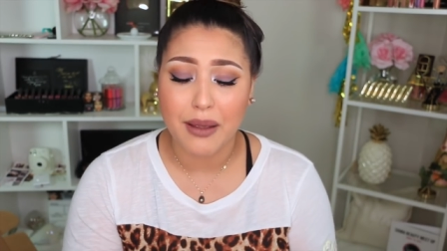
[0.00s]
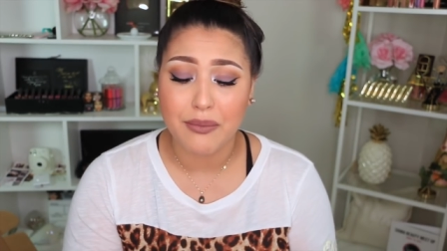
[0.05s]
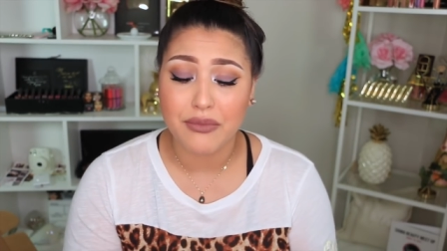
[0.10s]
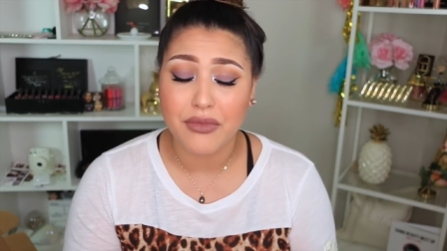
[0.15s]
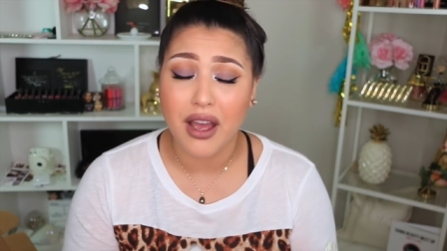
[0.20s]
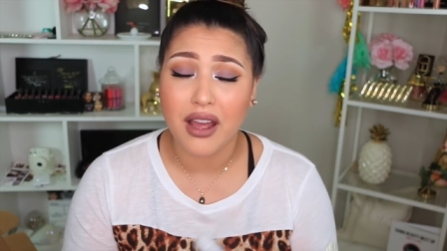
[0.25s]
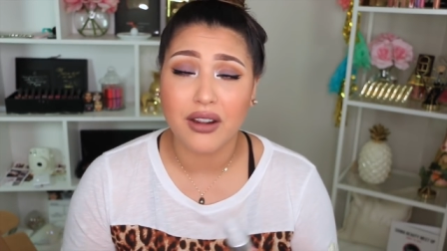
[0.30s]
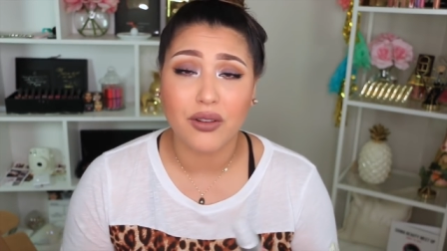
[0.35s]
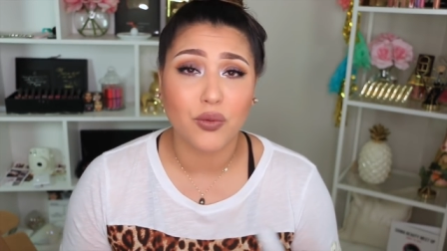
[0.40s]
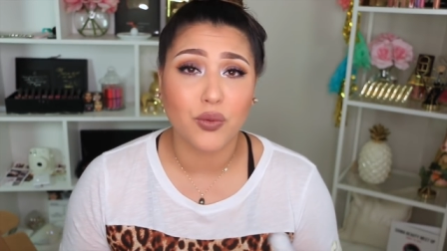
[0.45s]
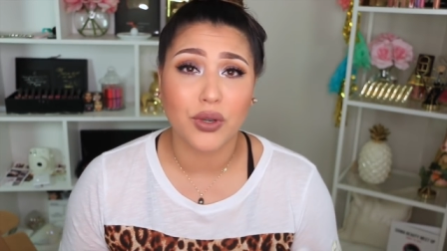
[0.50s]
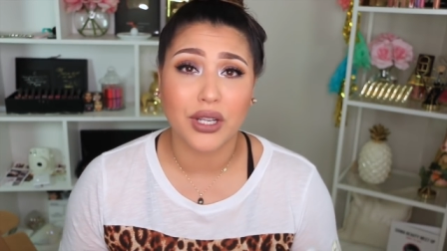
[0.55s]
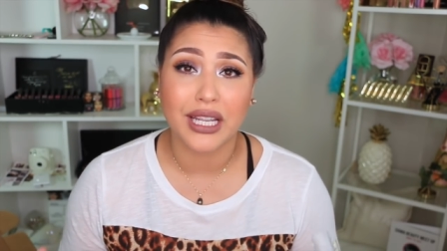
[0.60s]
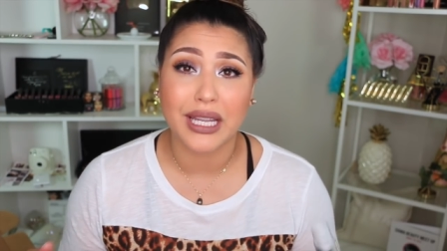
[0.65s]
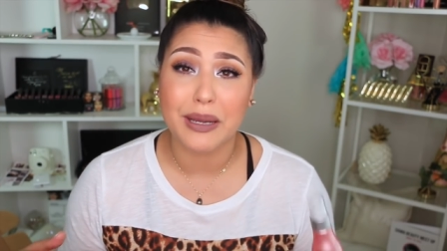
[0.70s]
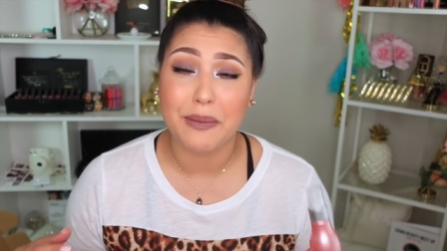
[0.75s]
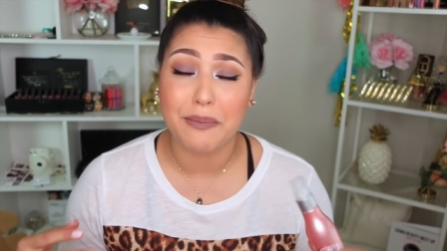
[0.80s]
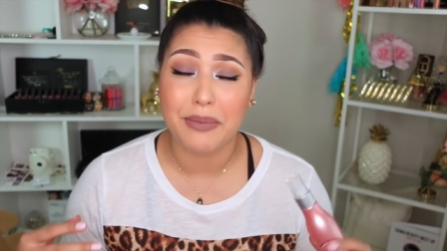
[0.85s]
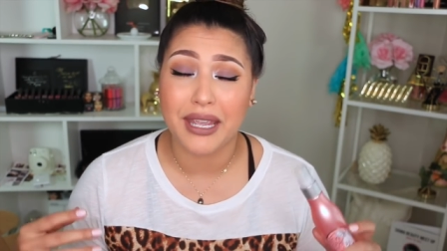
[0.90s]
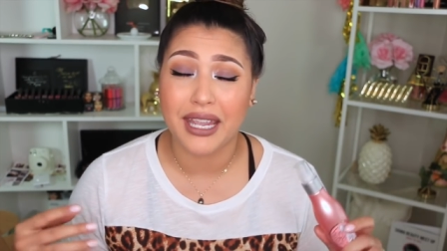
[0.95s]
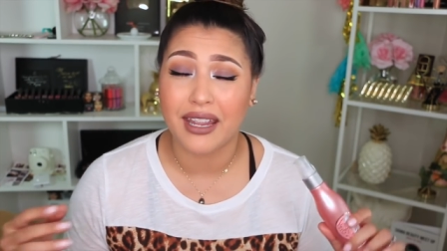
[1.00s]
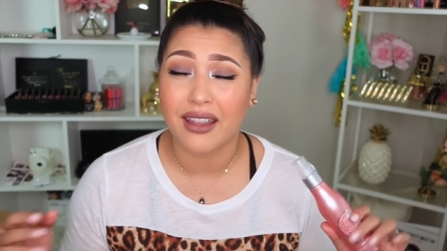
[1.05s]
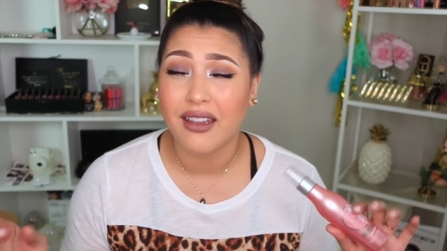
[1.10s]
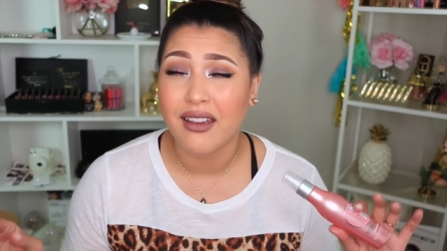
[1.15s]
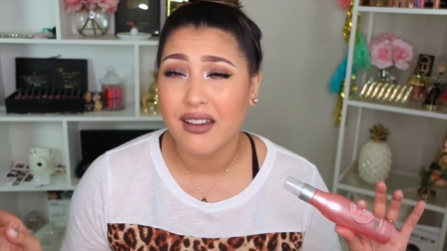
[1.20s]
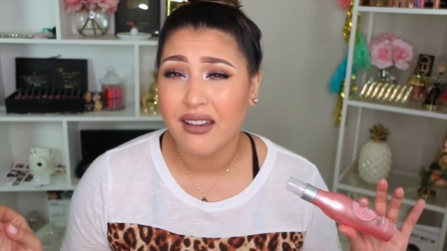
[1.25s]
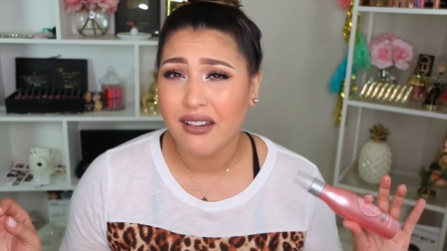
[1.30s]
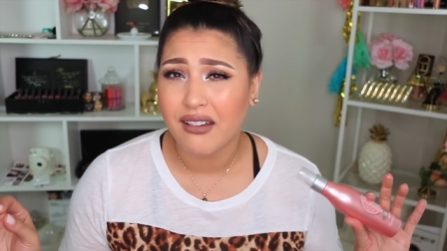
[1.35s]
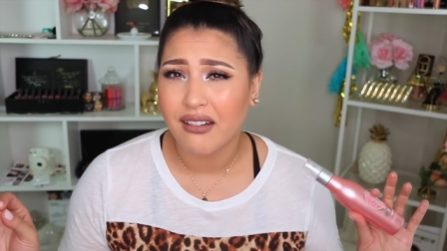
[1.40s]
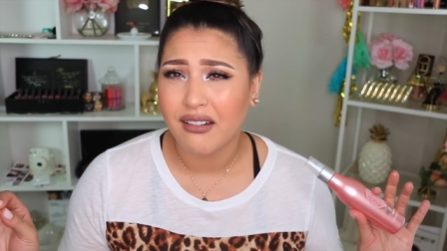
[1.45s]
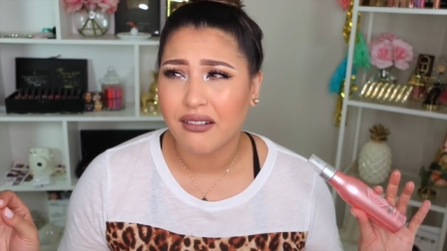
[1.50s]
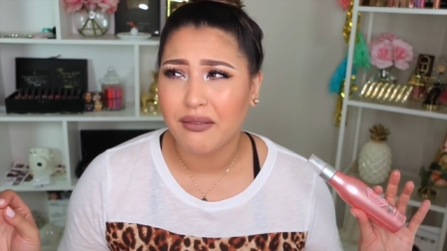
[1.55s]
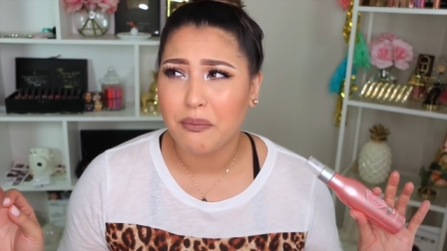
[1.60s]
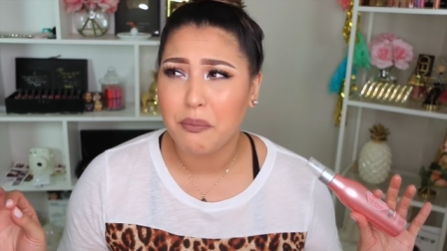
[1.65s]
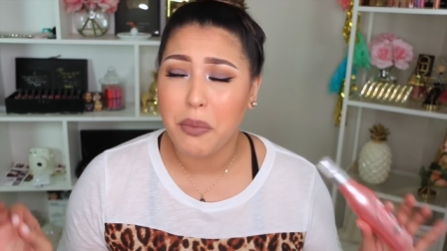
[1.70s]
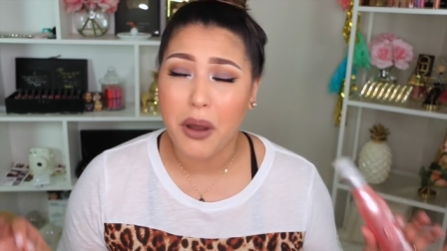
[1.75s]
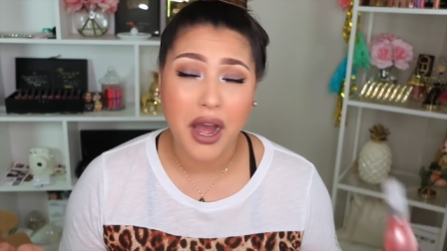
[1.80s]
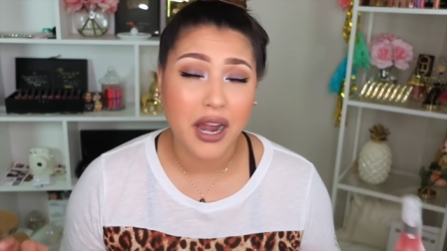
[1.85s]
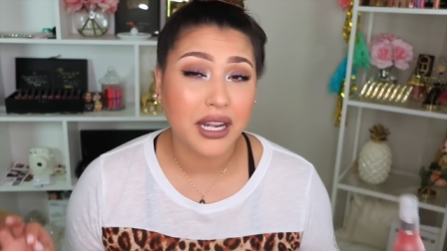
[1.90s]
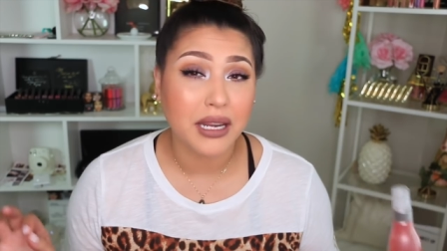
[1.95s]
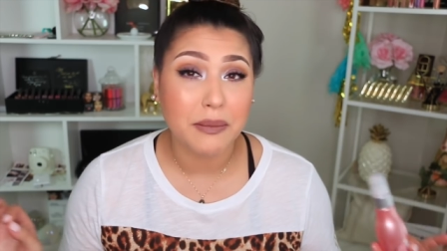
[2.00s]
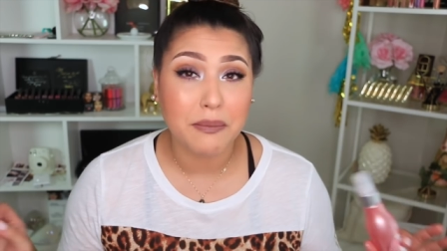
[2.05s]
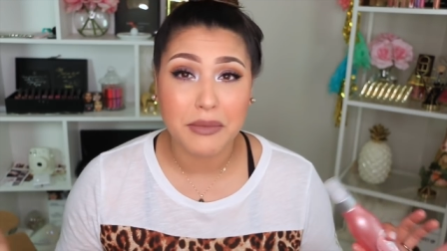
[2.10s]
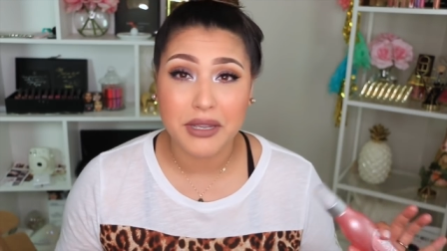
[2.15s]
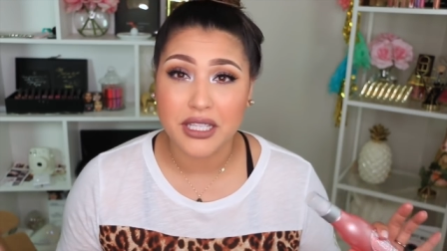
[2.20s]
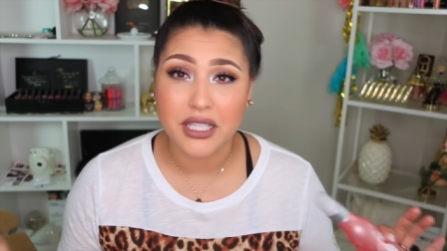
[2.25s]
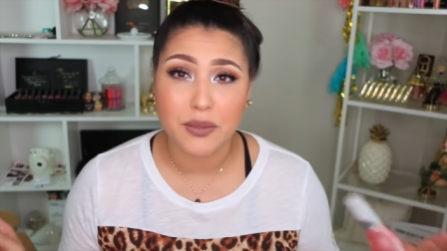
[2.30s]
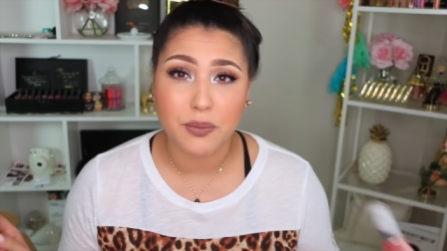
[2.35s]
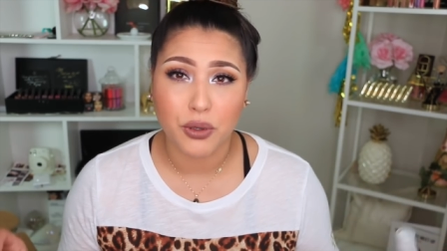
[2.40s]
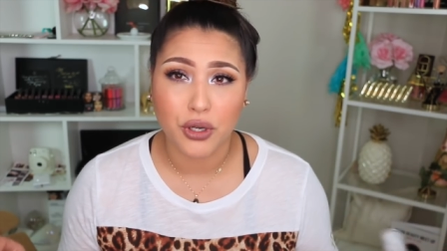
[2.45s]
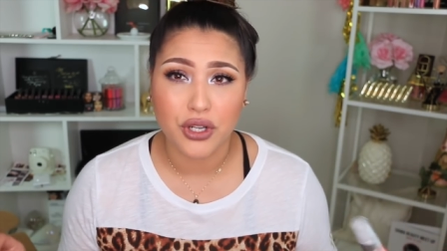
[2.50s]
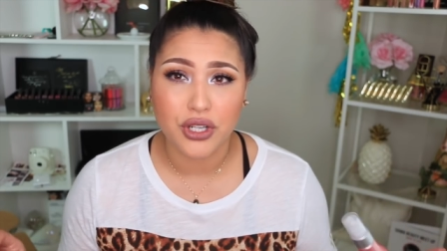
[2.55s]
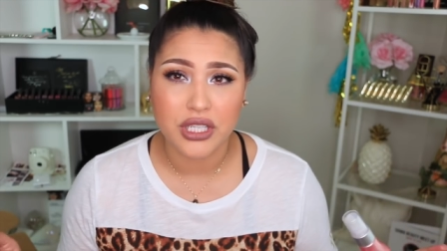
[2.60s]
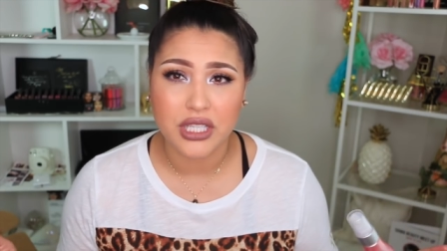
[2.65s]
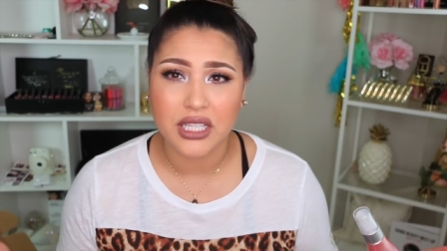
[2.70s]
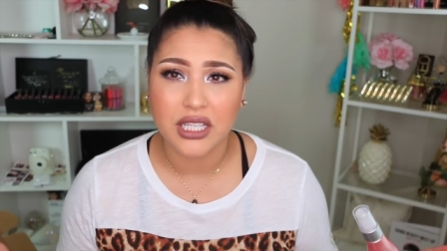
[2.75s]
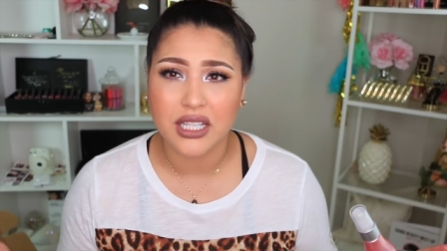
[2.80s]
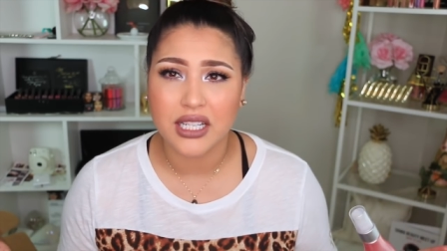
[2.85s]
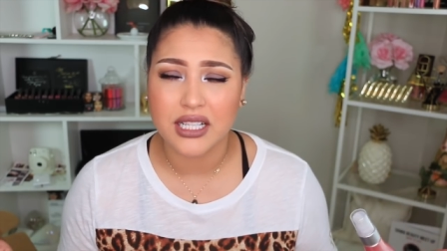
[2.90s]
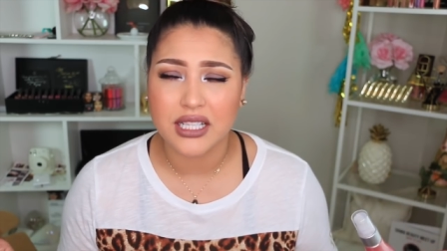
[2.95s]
I'm not a really big body mist person.